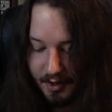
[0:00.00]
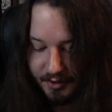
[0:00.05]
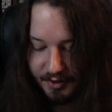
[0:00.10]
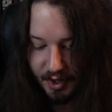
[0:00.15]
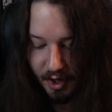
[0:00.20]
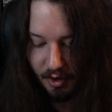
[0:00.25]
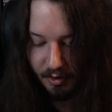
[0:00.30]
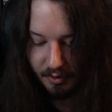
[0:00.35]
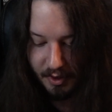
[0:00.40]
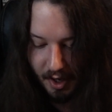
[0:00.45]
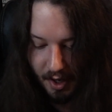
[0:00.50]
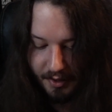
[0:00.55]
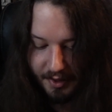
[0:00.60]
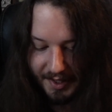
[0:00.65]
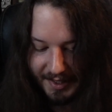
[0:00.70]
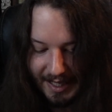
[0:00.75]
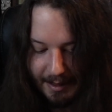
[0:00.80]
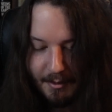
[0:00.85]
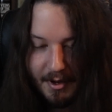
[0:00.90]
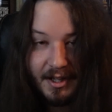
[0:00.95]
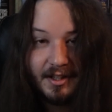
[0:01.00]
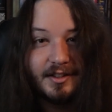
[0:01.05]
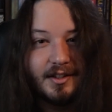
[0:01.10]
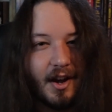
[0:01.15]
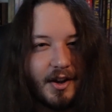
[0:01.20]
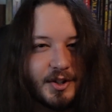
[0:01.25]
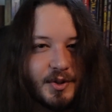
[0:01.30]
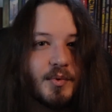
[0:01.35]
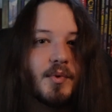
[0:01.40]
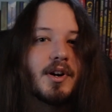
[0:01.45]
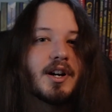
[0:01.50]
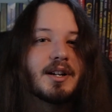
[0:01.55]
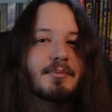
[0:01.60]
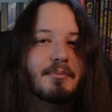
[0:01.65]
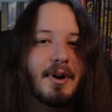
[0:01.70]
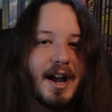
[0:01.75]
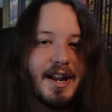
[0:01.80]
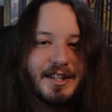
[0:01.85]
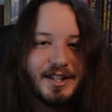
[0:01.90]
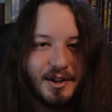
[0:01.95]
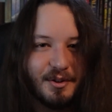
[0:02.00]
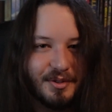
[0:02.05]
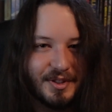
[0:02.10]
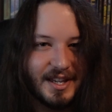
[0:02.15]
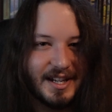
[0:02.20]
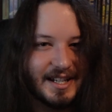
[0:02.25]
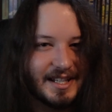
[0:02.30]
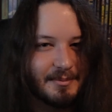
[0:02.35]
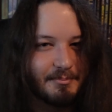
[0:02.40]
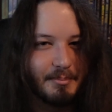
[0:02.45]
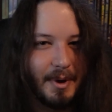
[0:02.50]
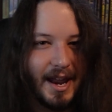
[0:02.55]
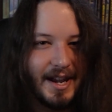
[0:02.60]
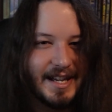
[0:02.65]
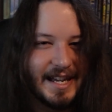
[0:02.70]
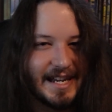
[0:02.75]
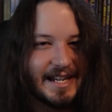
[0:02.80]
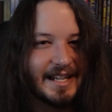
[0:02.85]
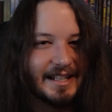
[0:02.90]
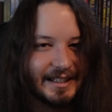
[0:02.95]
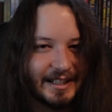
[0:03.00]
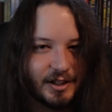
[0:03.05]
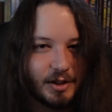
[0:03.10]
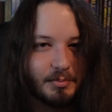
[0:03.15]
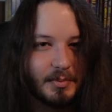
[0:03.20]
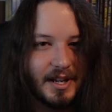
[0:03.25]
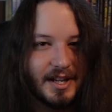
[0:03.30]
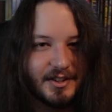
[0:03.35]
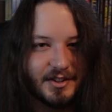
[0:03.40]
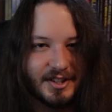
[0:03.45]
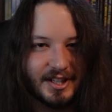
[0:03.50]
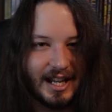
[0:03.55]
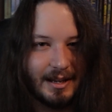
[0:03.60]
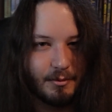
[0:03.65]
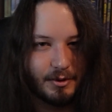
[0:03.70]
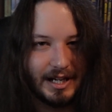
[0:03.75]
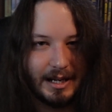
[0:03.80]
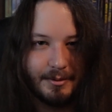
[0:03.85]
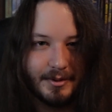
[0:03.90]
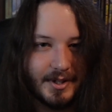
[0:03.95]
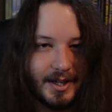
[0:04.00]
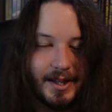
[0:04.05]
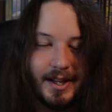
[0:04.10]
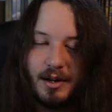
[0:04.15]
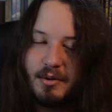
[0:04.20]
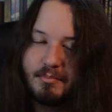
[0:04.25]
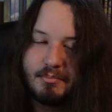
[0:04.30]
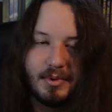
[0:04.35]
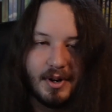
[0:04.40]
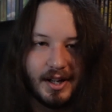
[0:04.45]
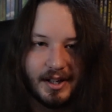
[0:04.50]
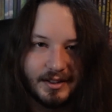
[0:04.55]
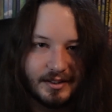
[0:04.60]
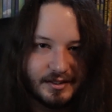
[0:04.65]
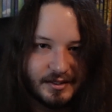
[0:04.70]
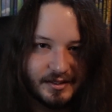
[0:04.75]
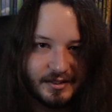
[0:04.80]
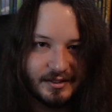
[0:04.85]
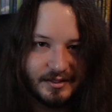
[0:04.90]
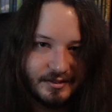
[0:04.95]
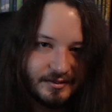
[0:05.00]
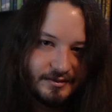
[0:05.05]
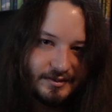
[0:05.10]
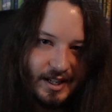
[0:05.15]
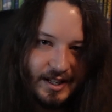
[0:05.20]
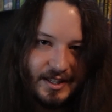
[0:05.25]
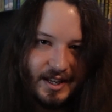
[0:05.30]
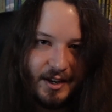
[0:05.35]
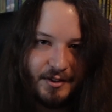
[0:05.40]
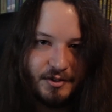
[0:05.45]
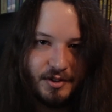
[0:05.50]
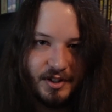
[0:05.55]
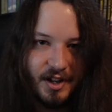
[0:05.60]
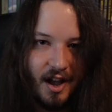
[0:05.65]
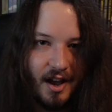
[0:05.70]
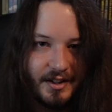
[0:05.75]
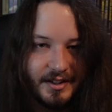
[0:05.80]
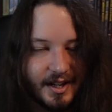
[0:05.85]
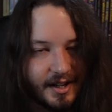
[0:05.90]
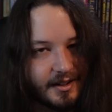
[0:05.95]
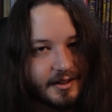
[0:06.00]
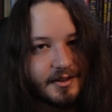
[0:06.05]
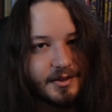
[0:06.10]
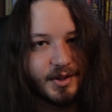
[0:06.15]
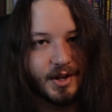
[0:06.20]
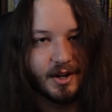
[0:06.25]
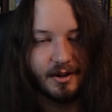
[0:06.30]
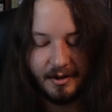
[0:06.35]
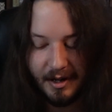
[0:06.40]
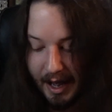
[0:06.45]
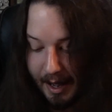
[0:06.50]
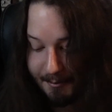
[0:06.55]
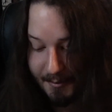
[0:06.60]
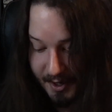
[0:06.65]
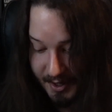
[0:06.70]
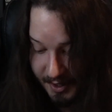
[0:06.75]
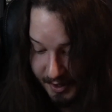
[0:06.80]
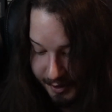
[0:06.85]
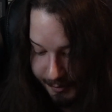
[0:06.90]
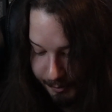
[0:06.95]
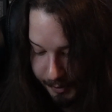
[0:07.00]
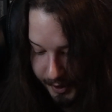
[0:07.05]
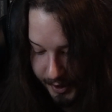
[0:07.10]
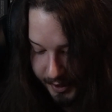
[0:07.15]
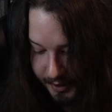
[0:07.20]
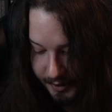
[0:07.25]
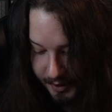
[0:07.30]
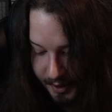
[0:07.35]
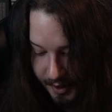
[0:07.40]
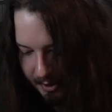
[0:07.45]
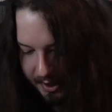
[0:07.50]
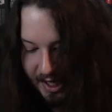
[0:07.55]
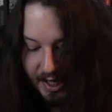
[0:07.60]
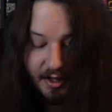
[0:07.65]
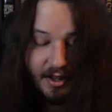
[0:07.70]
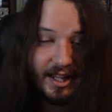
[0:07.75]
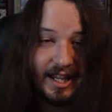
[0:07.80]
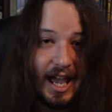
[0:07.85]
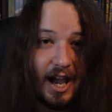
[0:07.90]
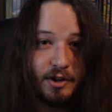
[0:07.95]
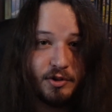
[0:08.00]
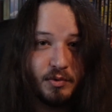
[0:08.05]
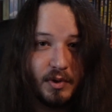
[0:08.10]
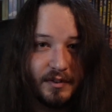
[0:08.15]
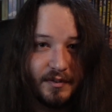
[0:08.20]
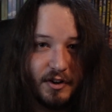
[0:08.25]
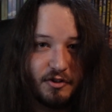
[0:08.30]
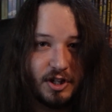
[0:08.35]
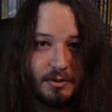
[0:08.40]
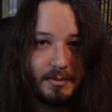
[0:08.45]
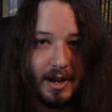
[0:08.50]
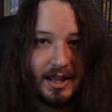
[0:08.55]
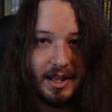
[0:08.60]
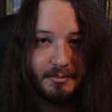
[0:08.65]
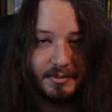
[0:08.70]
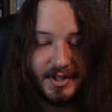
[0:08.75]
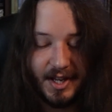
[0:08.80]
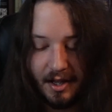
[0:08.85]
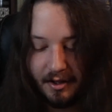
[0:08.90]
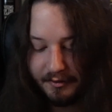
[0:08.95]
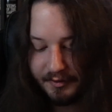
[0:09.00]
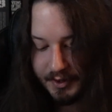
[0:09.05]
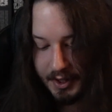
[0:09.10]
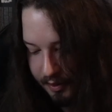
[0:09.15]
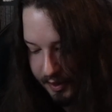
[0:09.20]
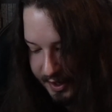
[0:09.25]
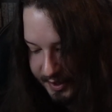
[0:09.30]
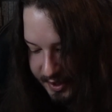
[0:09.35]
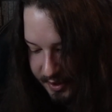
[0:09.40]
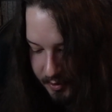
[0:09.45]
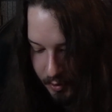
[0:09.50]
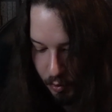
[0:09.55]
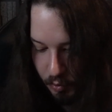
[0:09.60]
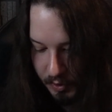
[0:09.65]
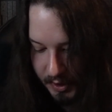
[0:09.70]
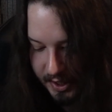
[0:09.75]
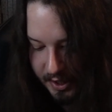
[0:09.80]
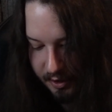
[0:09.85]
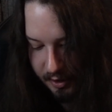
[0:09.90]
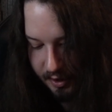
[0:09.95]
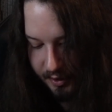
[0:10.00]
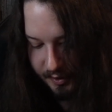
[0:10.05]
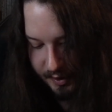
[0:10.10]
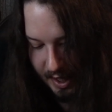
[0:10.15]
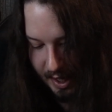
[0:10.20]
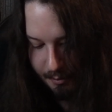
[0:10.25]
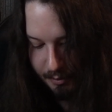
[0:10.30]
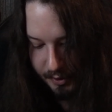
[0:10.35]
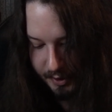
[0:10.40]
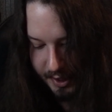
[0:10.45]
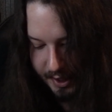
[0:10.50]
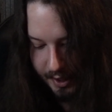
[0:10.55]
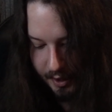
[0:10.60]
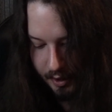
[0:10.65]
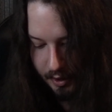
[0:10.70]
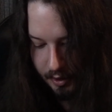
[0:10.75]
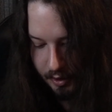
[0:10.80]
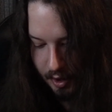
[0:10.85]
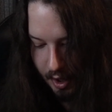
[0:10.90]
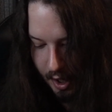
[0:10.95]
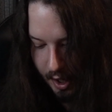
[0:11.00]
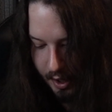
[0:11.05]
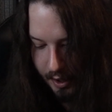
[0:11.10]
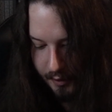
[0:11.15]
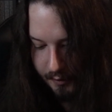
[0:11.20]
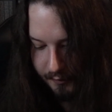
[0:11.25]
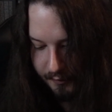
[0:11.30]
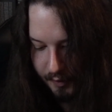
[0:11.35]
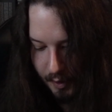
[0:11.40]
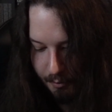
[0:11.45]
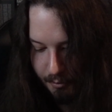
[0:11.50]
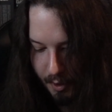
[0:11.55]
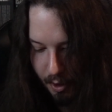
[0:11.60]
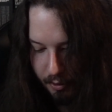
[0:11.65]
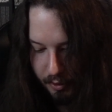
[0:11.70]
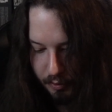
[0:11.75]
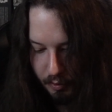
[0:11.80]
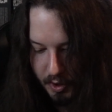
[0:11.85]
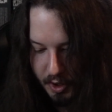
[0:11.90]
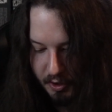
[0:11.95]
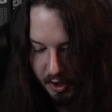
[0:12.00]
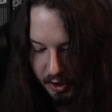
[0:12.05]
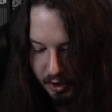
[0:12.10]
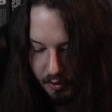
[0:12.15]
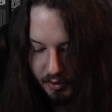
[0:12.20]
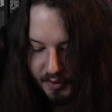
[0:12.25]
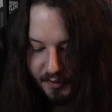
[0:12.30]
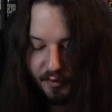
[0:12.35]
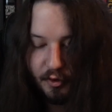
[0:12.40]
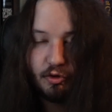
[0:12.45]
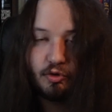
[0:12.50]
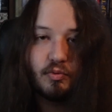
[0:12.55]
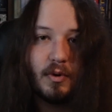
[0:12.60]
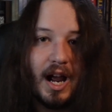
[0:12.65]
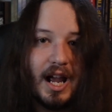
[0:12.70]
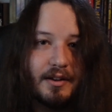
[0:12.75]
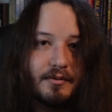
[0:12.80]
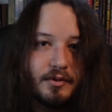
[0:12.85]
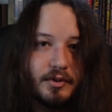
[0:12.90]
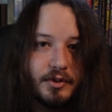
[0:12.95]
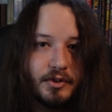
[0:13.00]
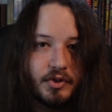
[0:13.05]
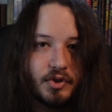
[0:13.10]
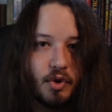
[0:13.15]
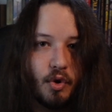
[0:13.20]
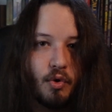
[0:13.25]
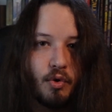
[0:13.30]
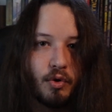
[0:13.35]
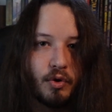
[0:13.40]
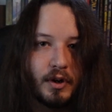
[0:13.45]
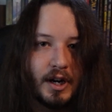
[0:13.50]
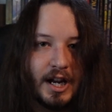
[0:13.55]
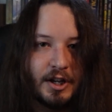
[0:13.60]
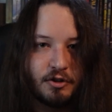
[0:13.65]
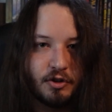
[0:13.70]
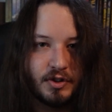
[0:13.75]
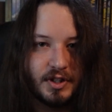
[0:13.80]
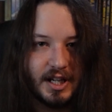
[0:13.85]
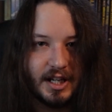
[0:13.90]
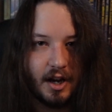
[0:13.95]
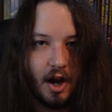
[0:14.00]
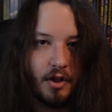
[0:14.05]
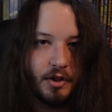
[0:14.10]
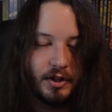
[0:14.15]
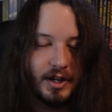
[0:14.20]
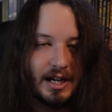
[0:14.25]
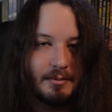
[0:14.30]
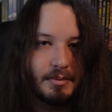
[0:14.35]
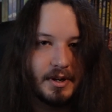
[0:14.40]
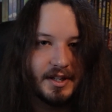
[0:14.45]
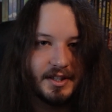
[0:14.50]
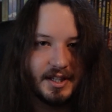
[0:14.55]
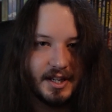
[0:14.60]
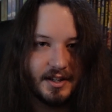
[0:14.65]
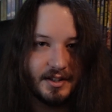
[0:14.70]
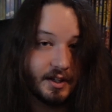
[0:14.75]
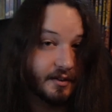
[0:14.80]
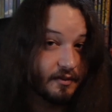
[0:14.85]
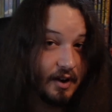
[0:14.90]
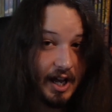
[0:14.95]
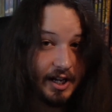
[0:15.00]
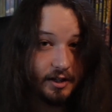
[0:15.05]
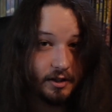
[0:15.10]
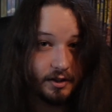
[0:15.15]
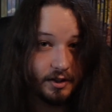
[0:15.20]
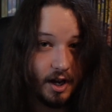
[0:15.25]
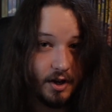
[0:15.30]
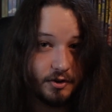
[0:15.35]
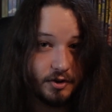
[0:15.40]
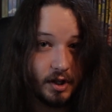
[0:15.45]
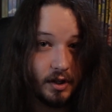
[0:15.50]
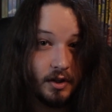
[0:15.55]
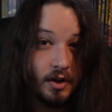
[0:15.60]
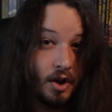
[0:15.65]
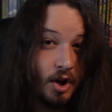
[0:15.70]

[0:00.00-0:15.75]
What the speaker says: So the gimmick does work, but I do think it's bending a little bit just to get more tables in there, but it's extra content, so I'm not going to complain. But to get to the actual adventuring band themselves, this is a really good example here of both what you could use for rivals or interesting other NPCs to find in your dungeon,